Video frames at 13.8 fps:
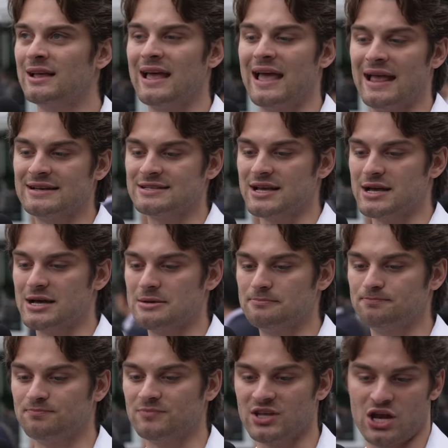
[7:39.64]
And,
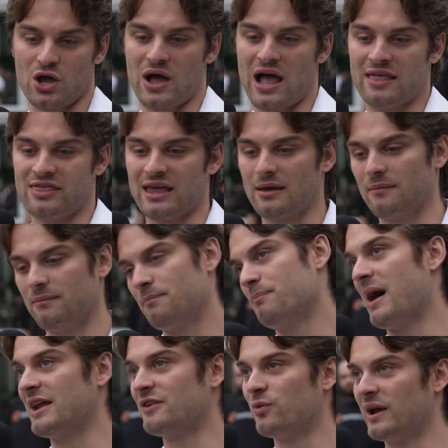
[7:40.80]
you know, I think
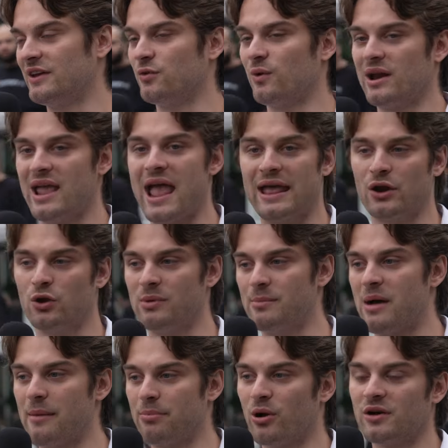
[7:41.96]
by 2028, it'll be
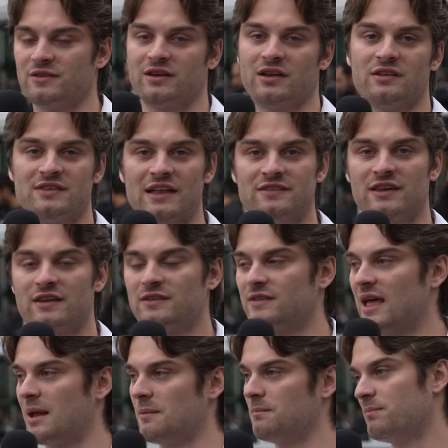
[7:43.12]
bipartisan consensus
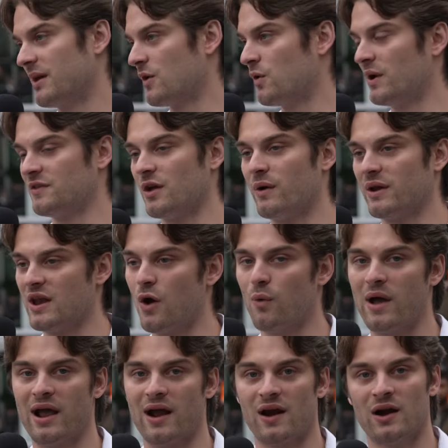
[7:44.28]
that Bitcoin's going
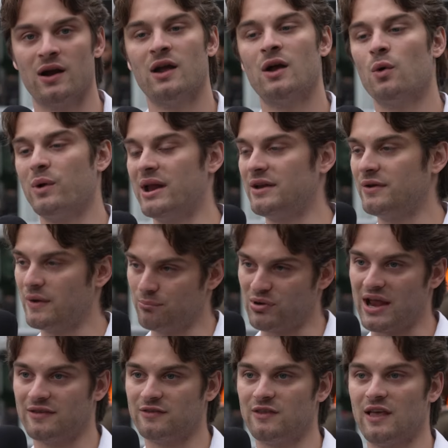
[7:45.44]
nowhere. We need to
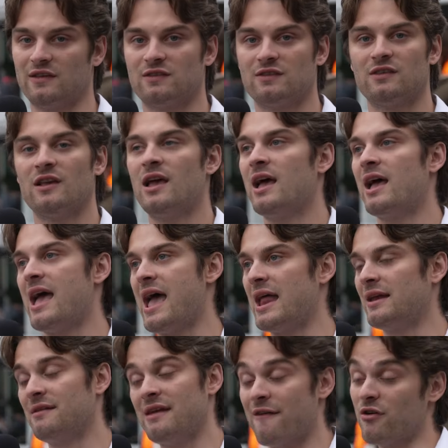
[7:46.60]
embrace this.
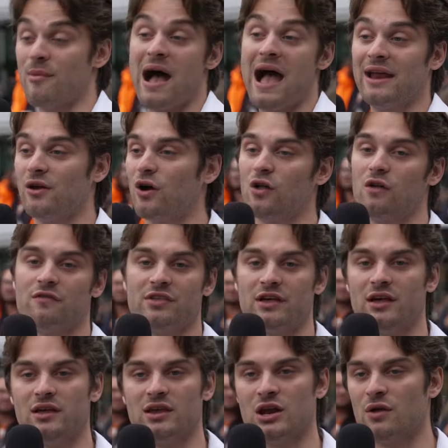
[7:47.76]
And never mind all of
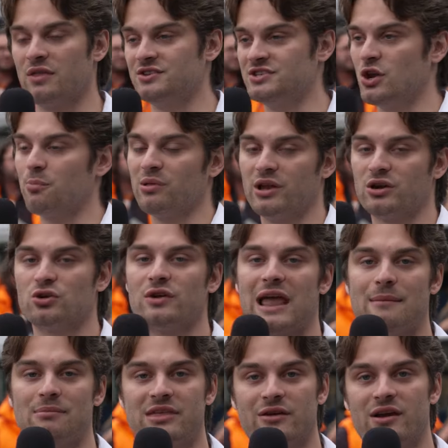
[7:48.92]
the, you know, the geopolitical
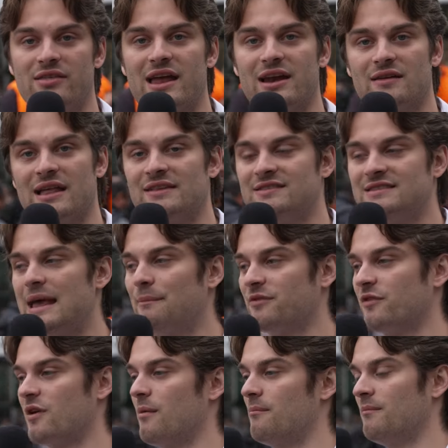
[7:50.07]
game theory that stems
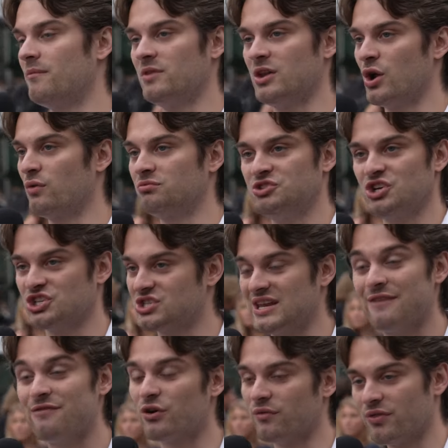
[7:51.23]
from, you know, just
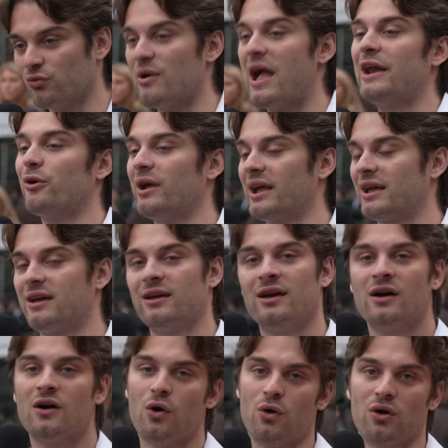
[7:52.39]
even the rhetoric
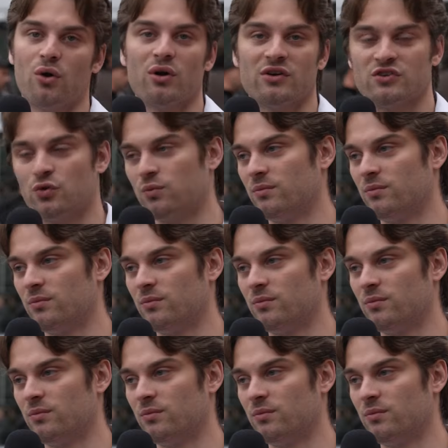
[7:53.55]
or